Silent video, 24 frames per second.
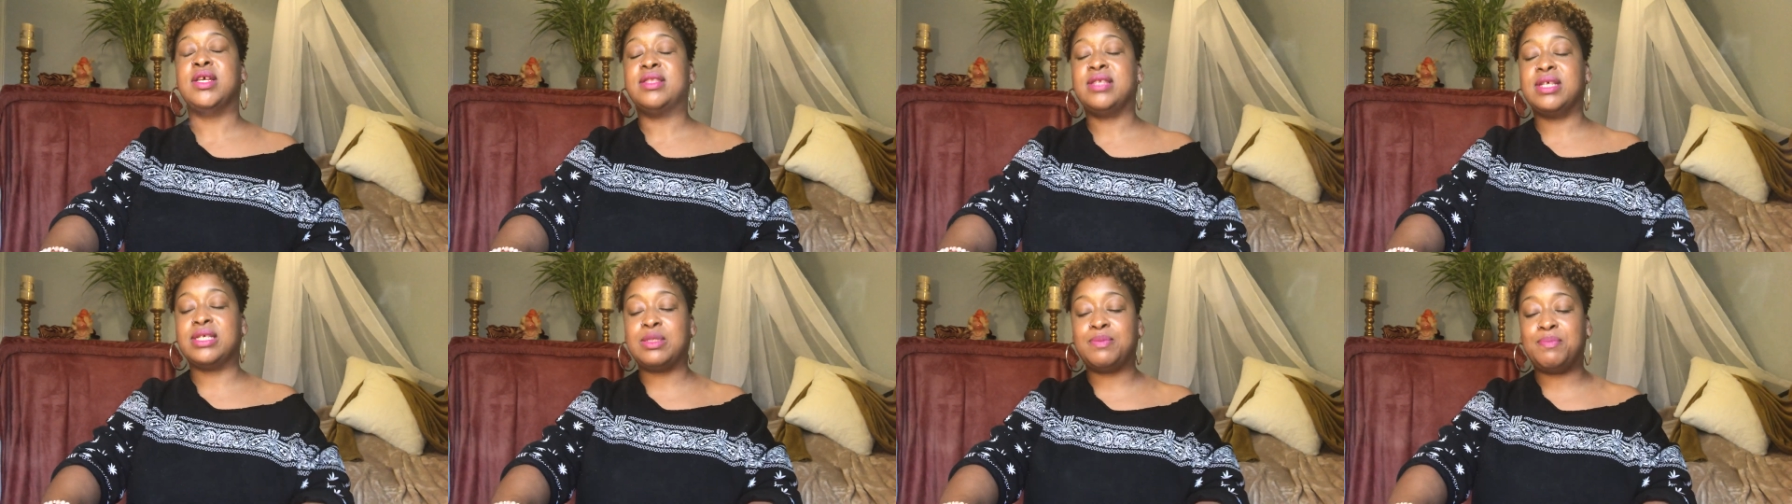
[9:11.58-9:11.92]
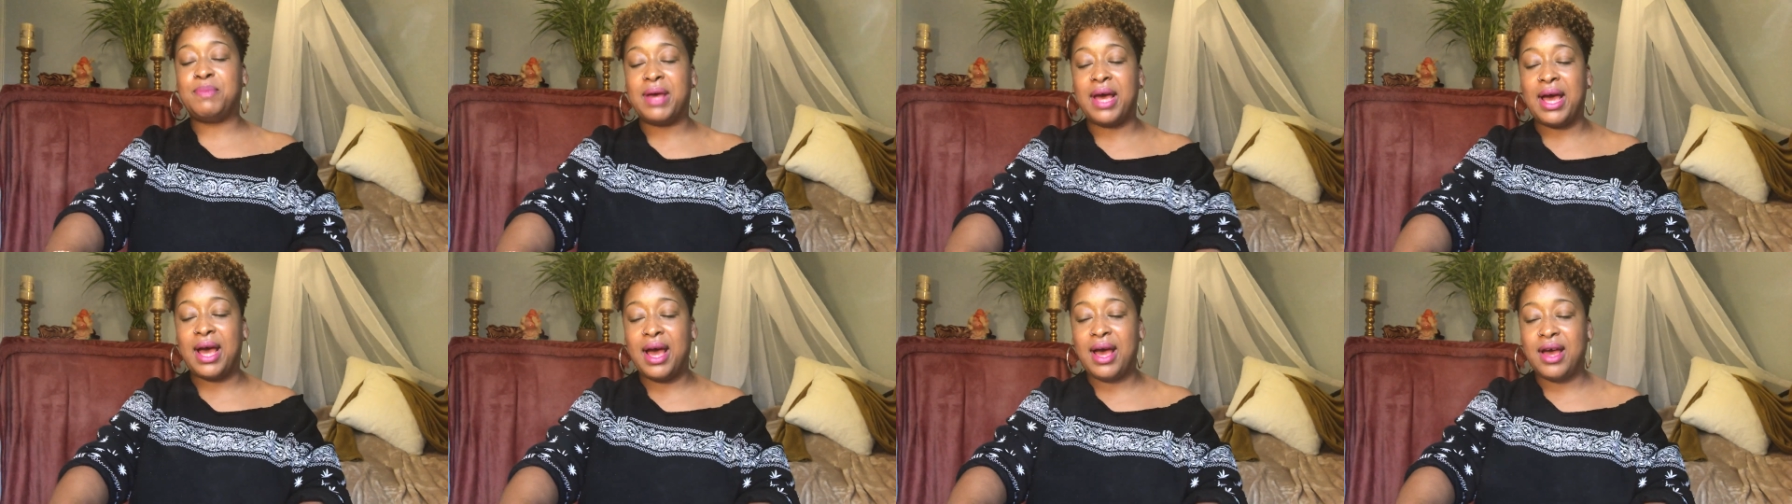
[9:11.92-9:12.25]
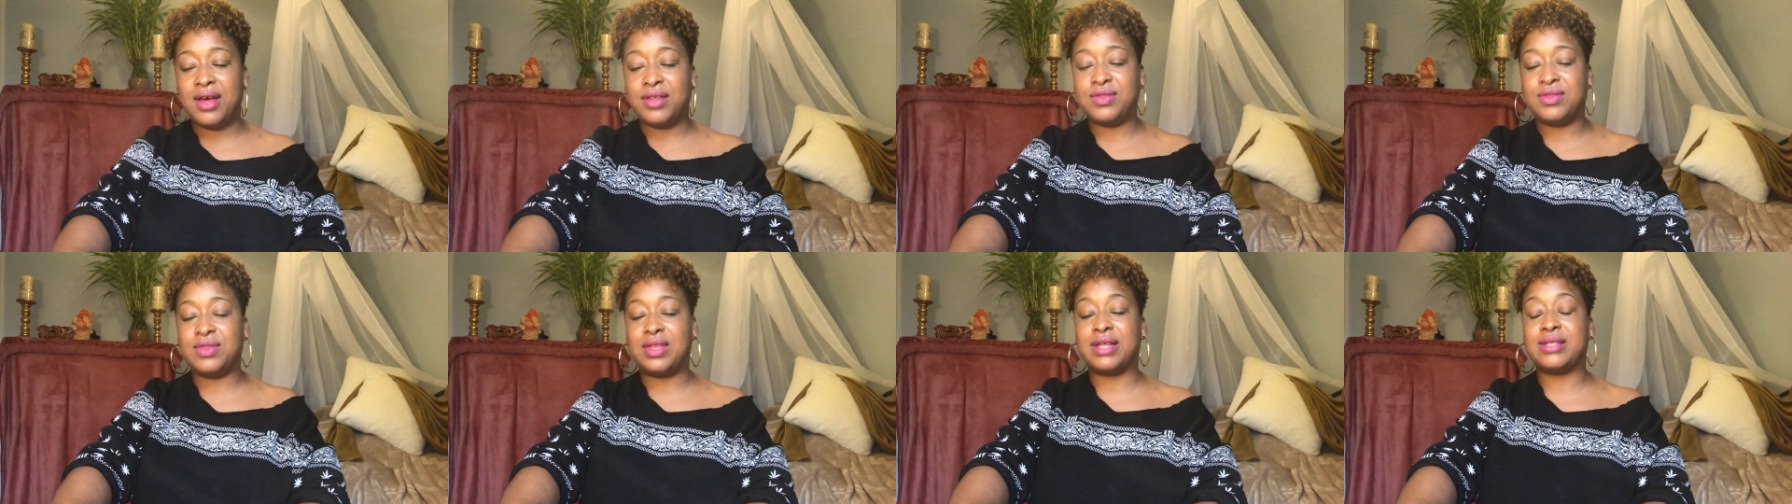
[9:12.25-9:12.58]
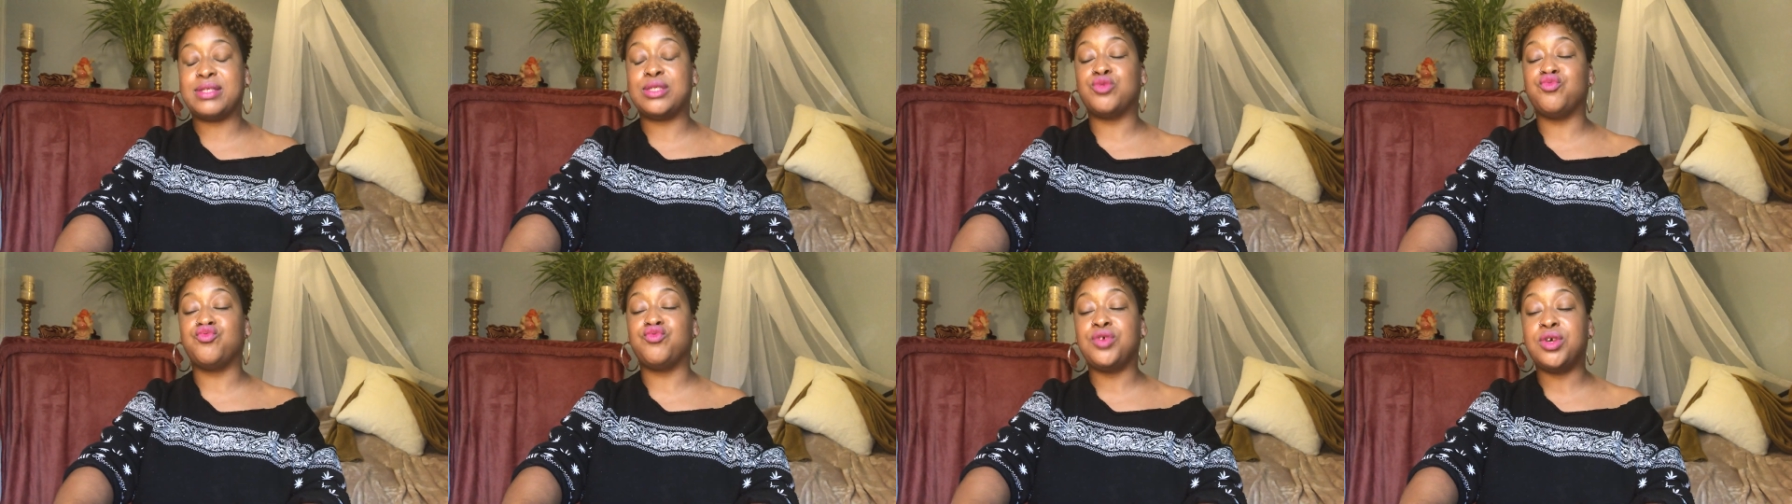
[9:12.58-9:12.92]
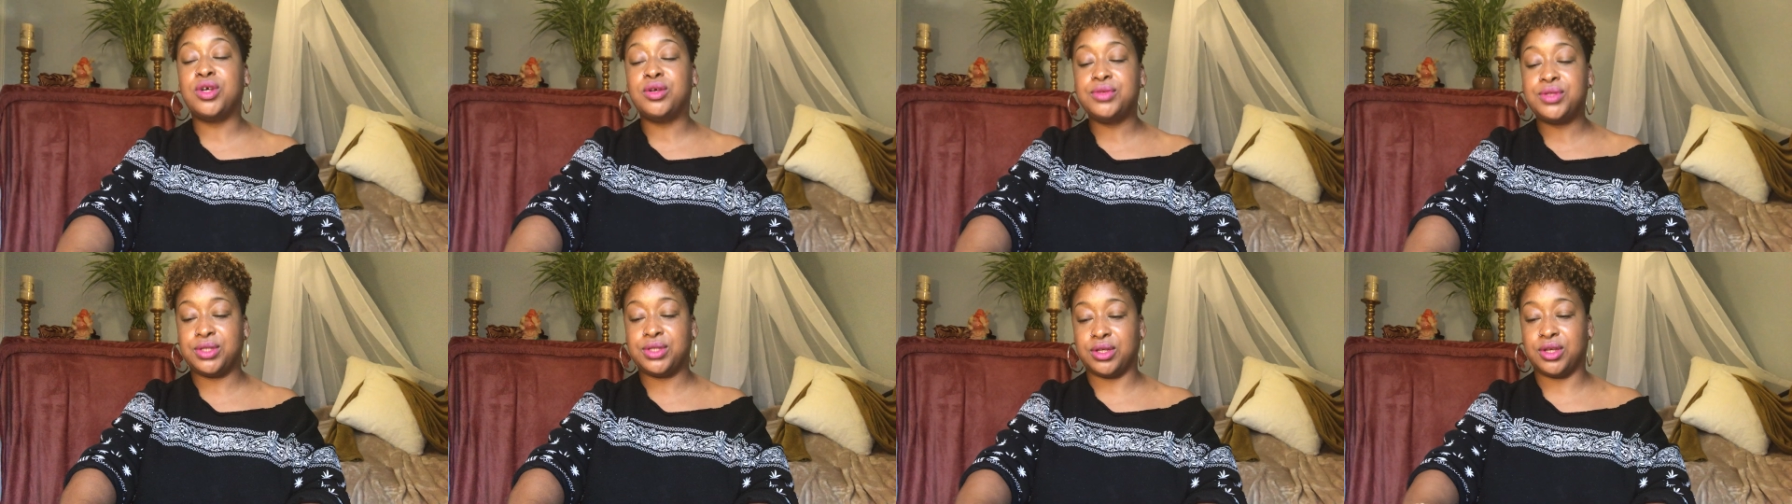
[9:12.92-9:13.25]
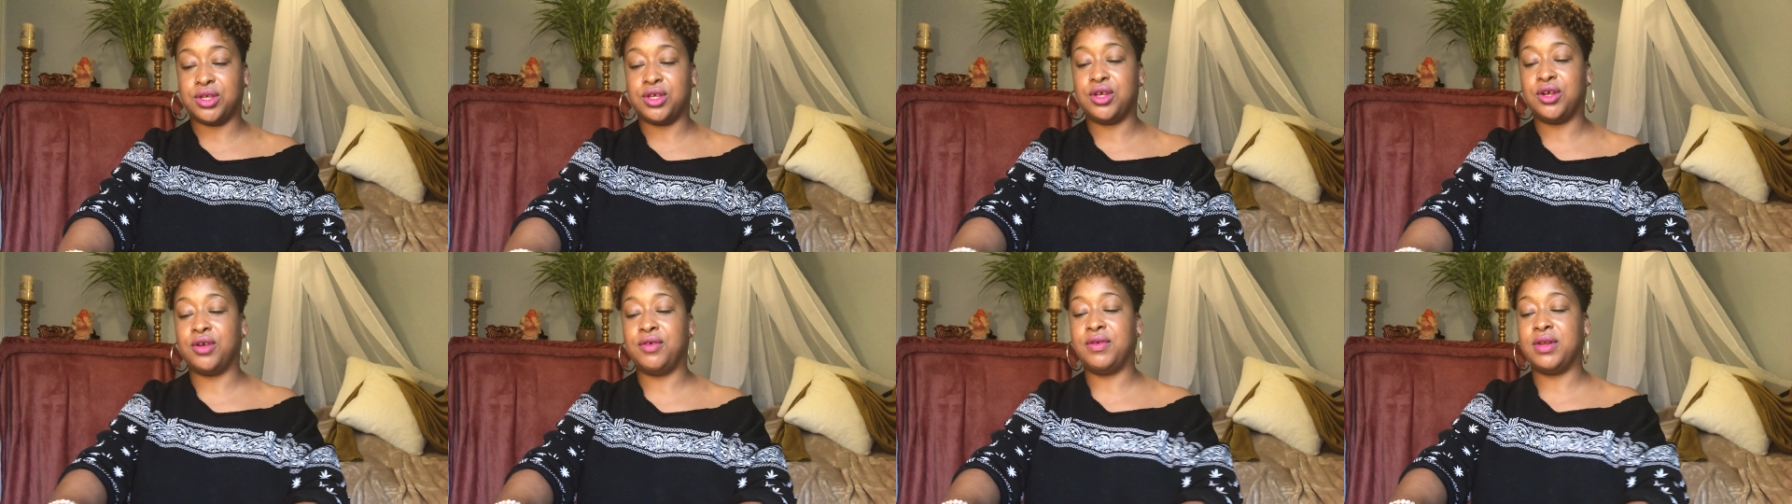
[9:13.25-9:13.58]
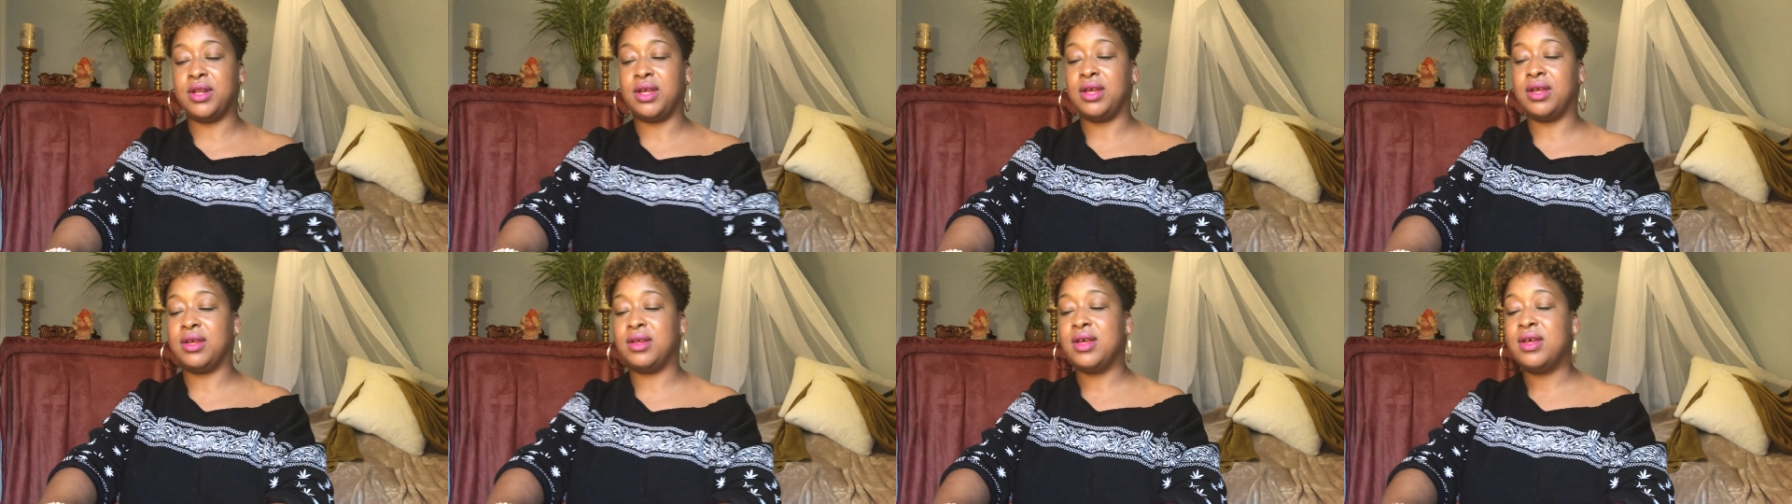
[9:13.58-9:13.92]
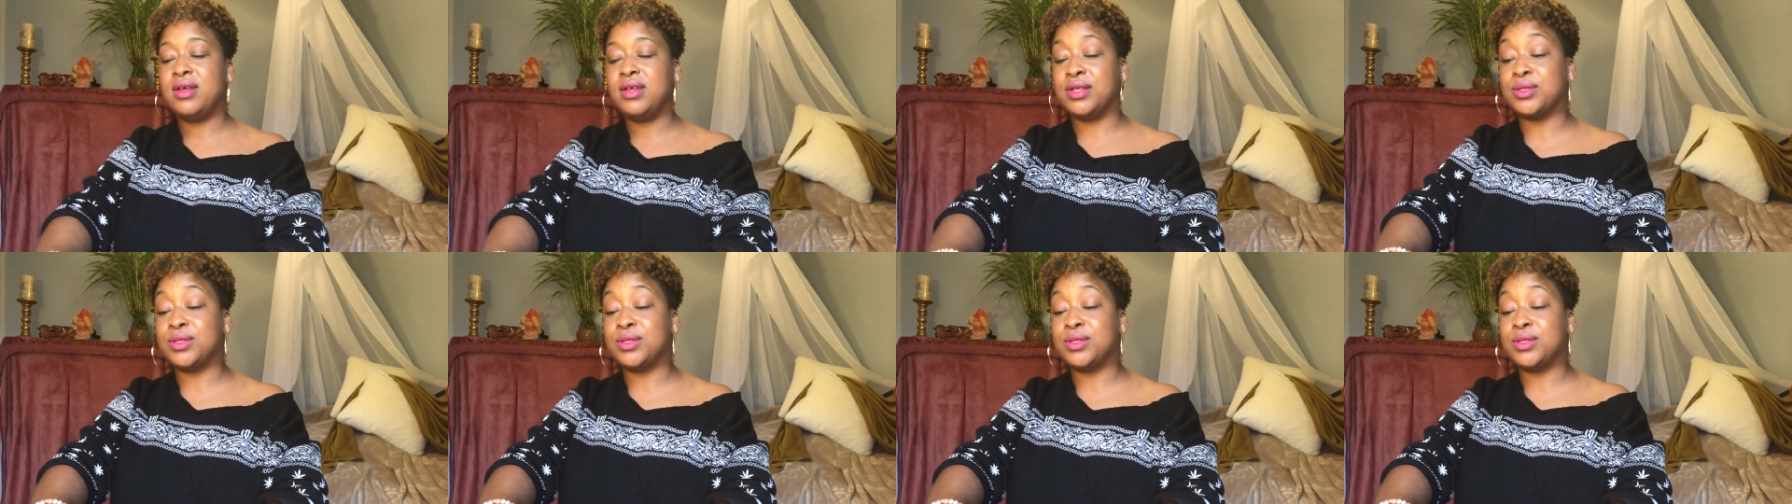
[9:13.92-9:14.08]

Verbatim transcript: this path that's real security,